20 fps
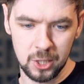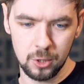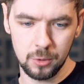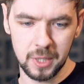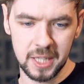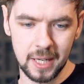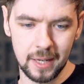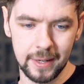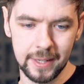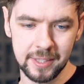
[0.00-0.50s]
know
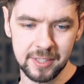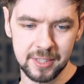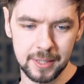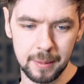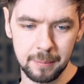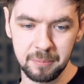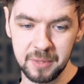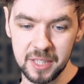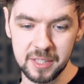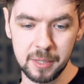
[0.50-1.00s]
what, guys?
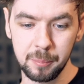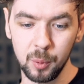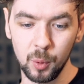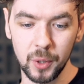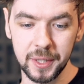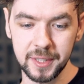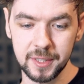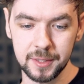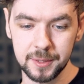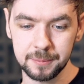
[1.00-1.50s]
I'm
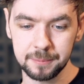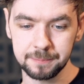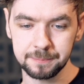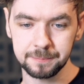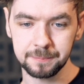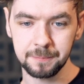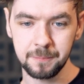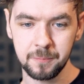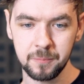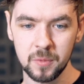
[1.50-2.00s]
disappointed.
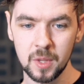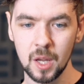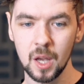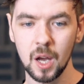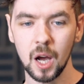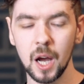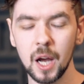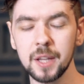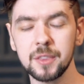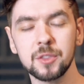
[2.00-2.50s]

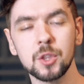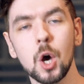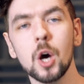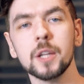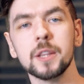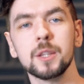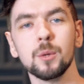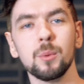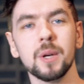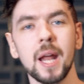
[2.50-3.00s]
I
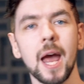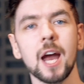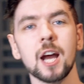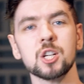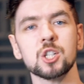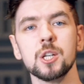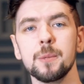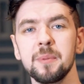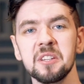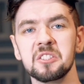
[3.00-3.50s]
thought there would
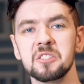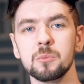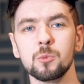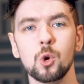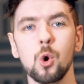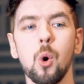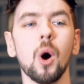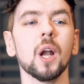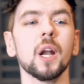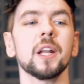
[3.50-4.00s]
actually be some
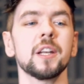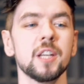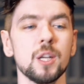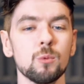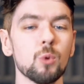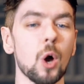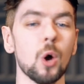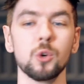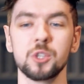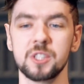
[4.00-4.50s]
quality
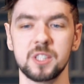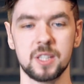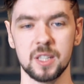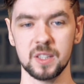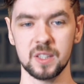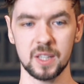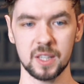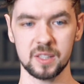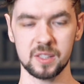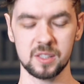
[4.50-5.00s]
roasts in
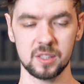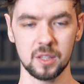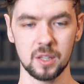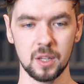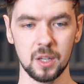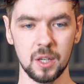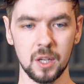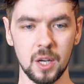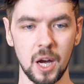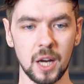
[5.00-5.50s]
this.
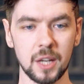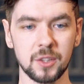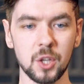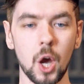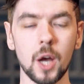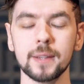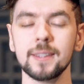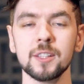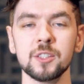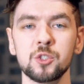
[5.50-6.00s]
I
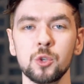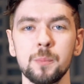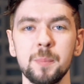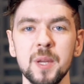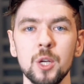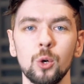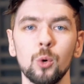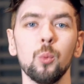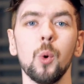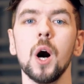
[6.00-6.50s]
thought this would be
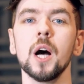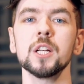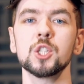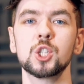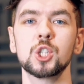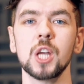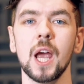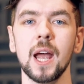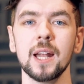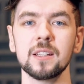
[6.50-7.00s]
your one
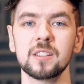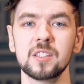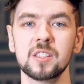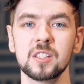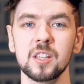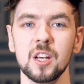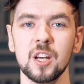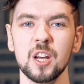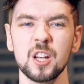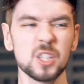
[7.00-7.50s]

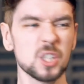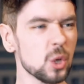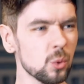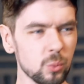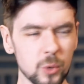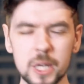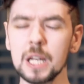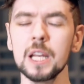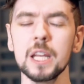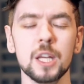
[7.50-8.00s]
chance to
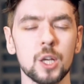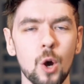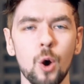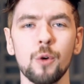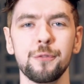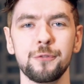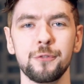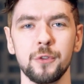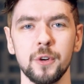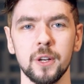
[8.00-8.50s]
really go
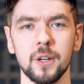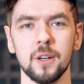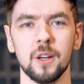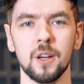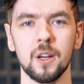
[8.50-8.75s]
for it.